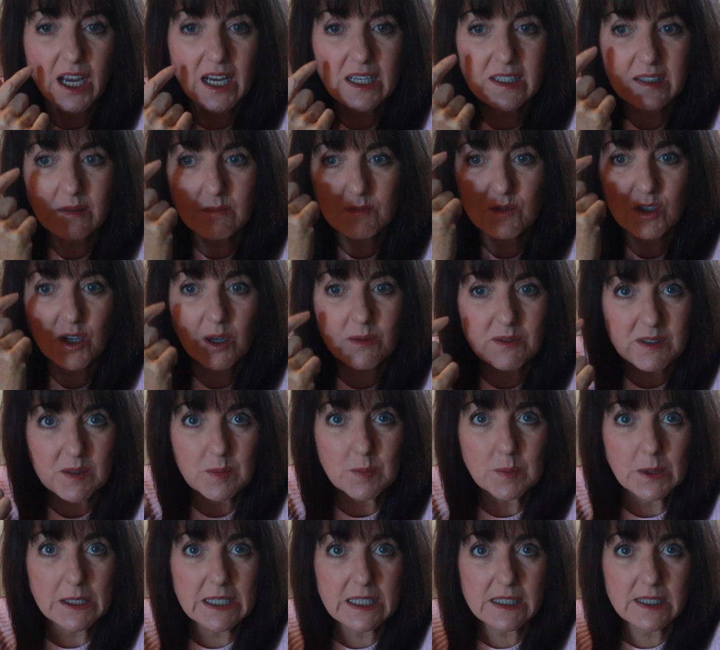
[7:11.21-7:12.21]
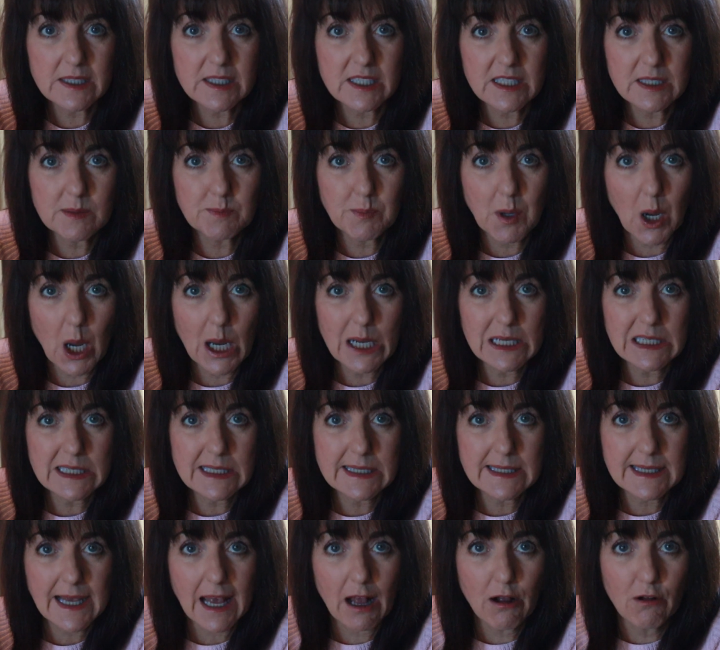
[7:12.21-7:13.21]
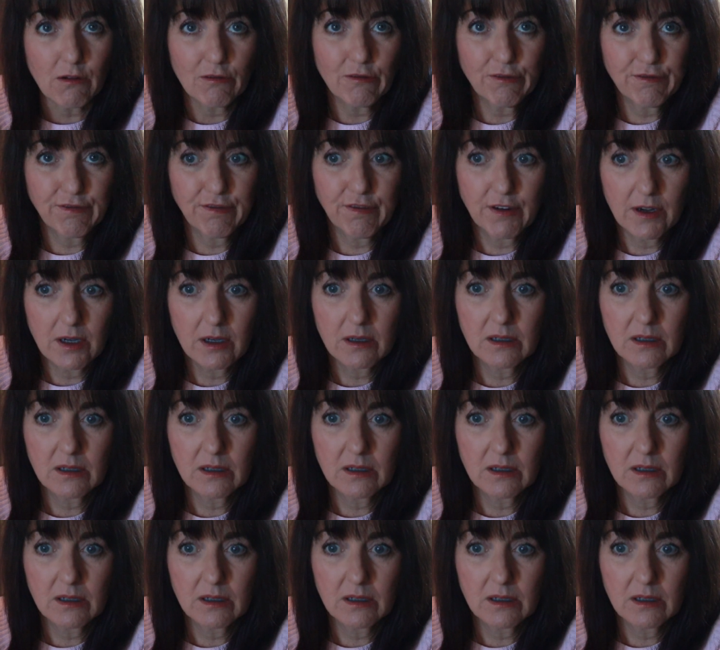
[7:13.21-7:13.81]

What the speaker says: and sometimes it blinks just by itself.